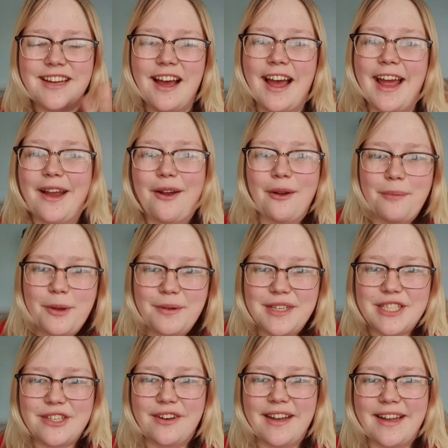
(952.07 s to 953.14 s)
I hope you
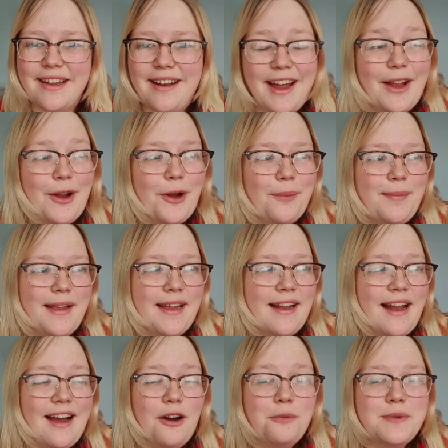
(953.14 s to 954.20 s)
enjoy it. I hope it
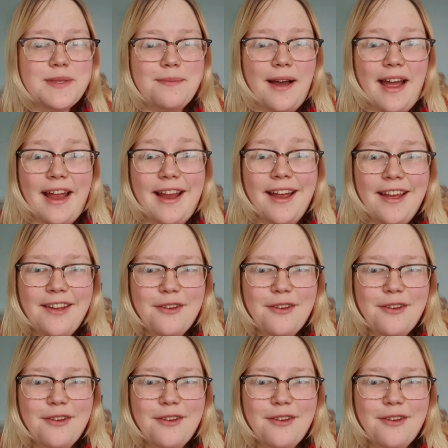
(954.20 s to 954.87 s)
helps my